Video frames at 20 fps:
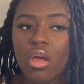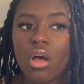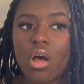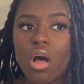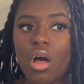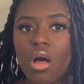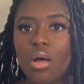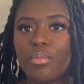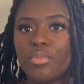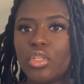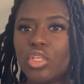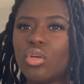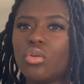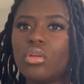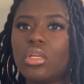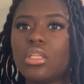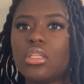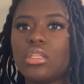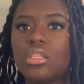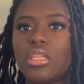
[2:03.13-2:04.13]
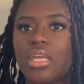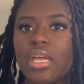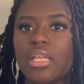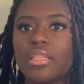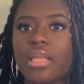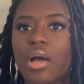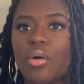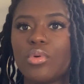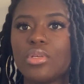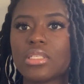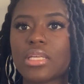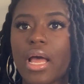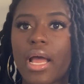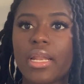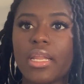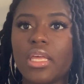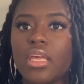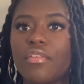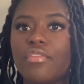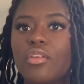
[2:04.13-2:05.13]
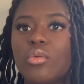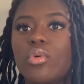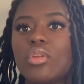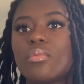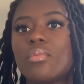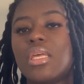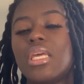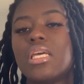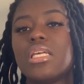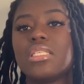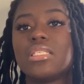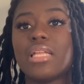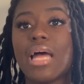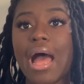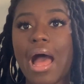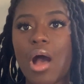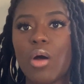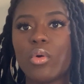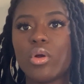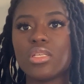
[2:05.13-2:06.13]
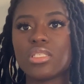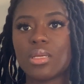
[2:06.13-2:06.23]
The only thing that was kind of iffy with me is the hours.